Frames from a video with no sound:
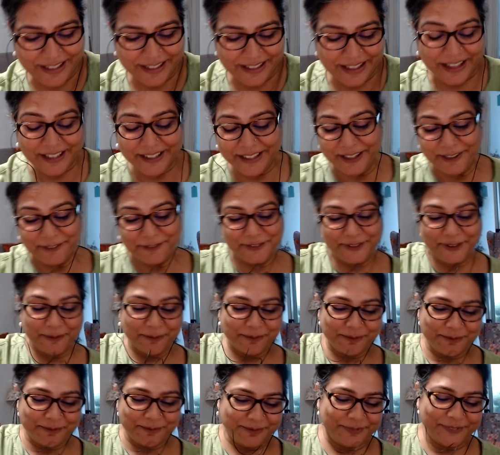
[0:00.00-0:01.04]
I have
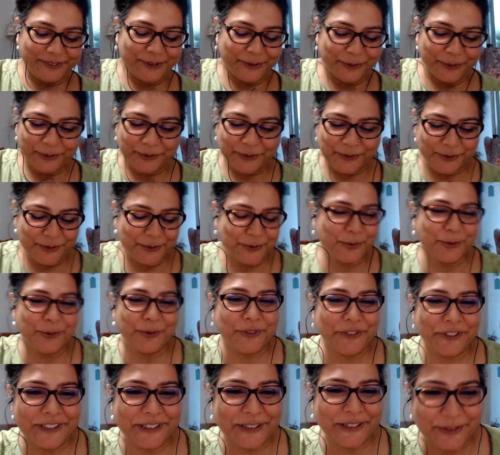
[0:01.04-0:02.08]
some,
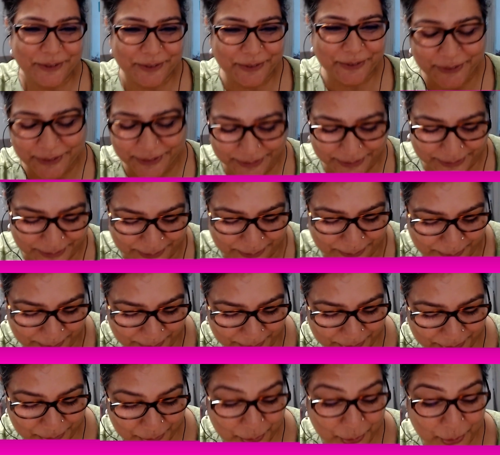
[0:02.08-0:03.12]

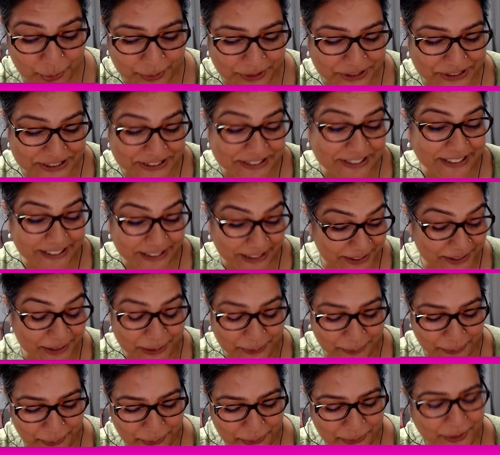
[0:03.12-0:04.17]
two questions that I
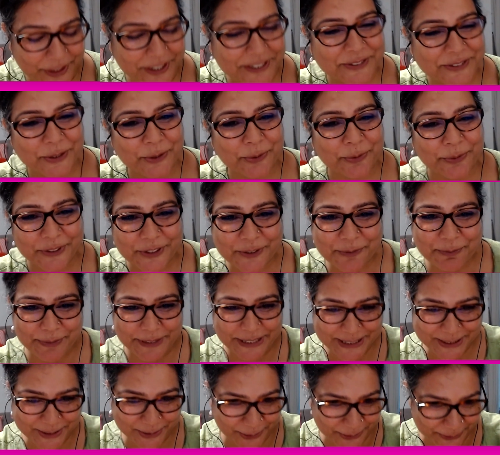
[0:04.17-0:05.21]
really want to ask you just
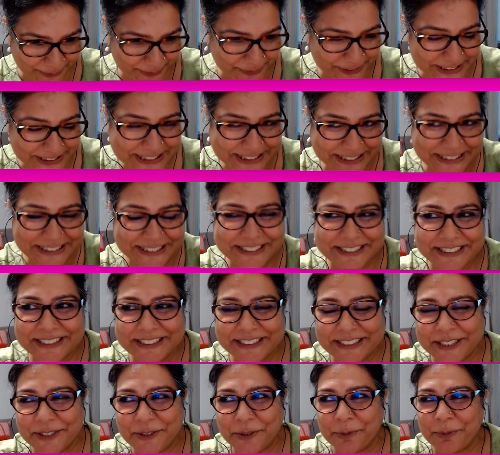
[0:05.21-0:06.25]
based on this
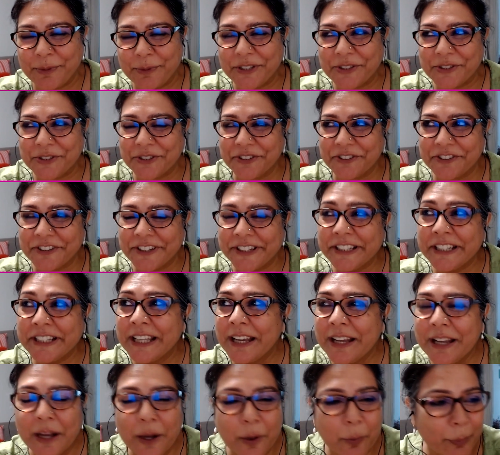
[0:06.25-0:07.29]
incident that you mentioned, right?
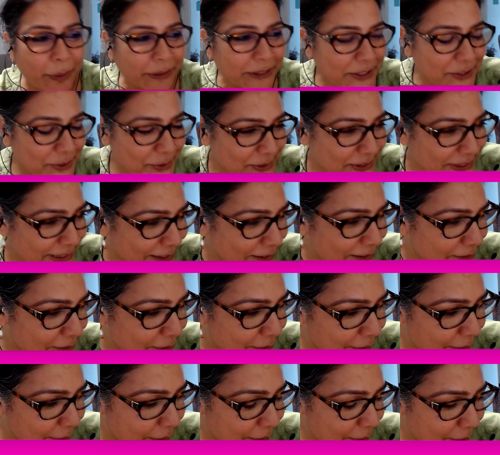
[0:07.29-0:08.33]
One is you said,
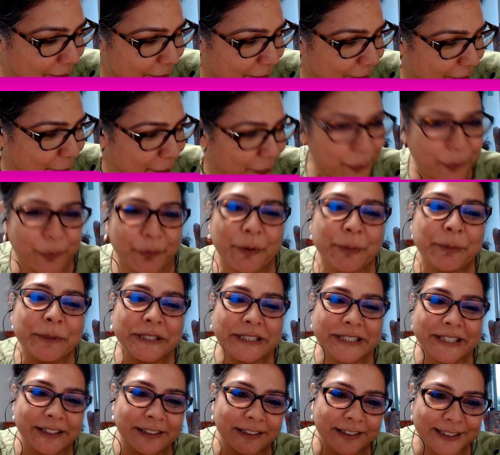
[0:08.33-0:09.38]
women
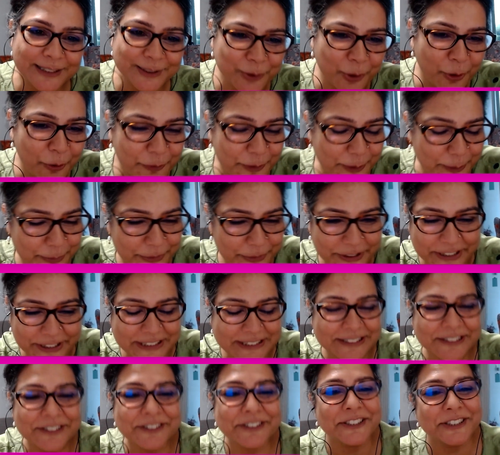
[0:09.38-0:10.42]
take less coffee
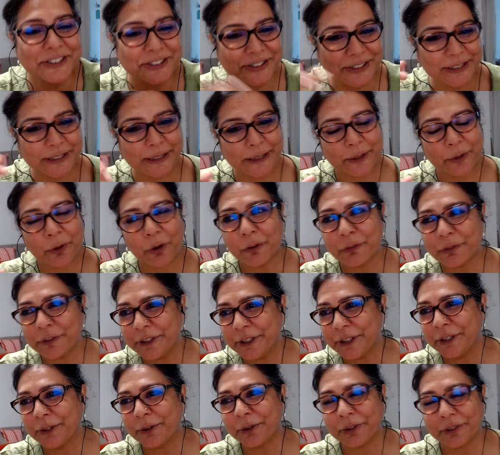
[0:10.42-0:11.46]
breaks, and traditionally
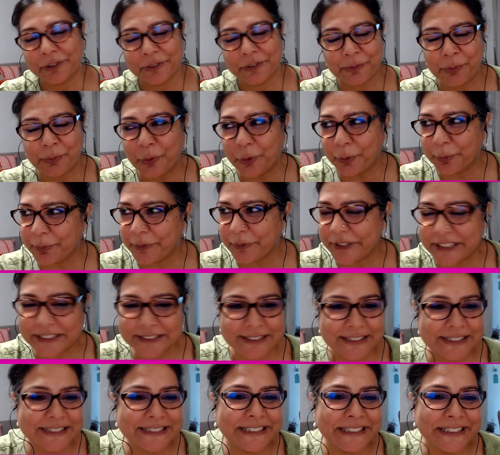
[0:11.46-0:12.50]
coffee or smoke breaks
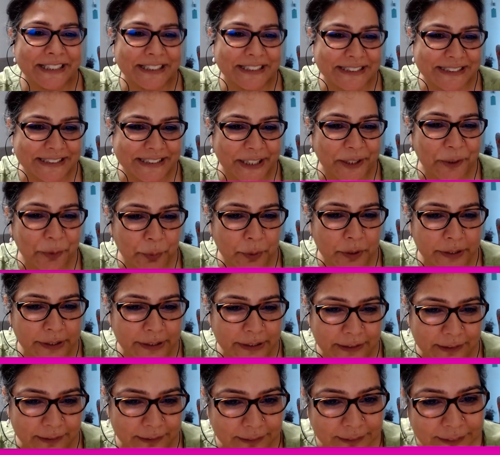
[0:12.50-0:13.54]
are seen as
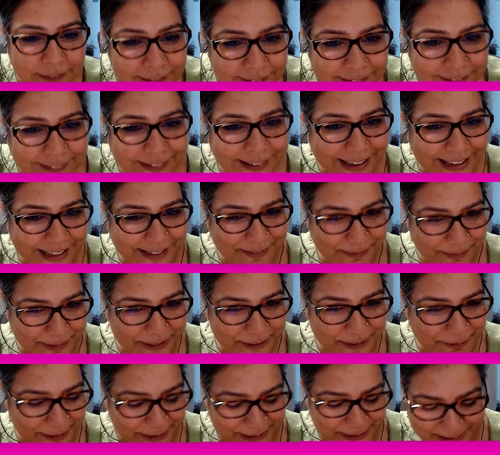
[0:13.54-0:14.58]
networking
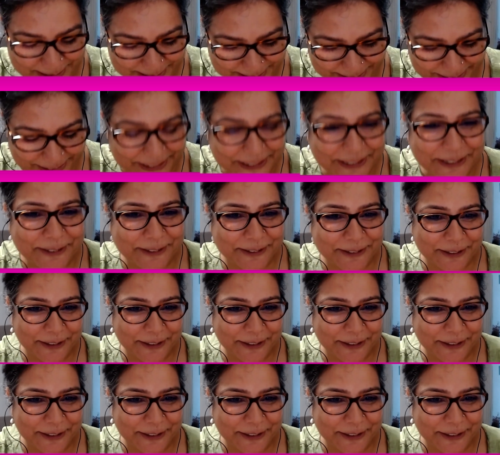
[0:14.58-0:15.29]
events, right?